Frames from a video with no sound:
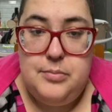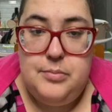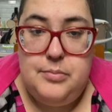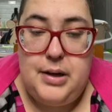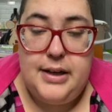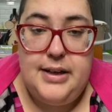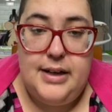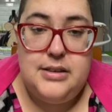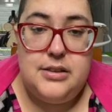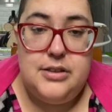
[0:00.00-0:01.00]
my
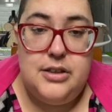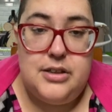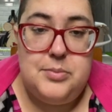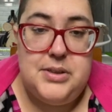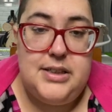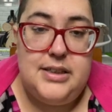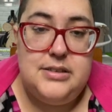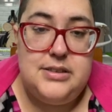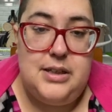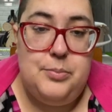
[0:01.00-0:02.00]
cat, Croque Mitten,
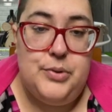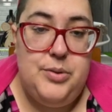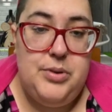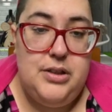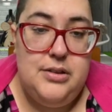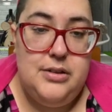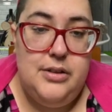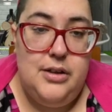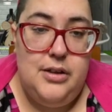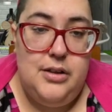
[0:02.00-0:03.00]
slept with me
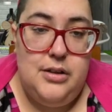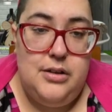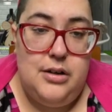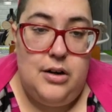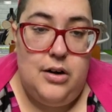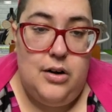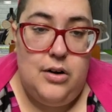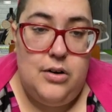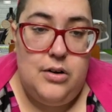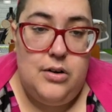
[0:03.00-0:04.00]

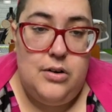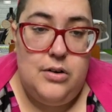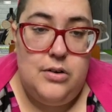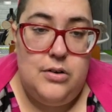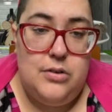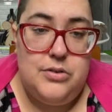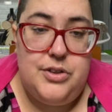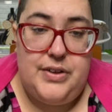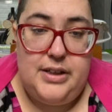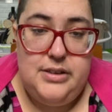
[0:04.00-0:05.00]
all
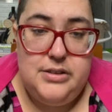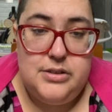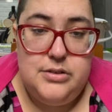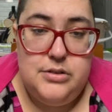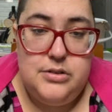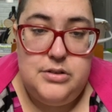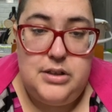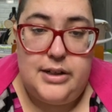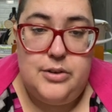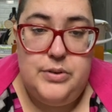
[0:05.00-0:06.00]
night,
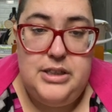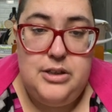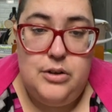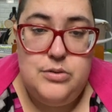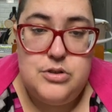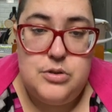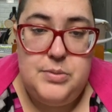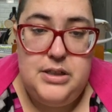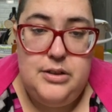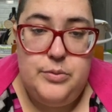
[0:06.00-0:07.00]
like really close to
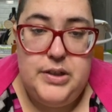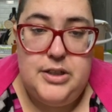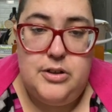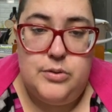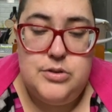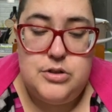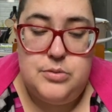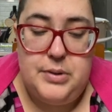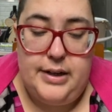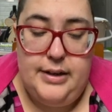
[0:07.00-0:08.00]
me, really close to
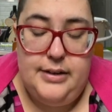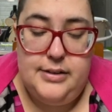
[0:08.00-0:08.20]
my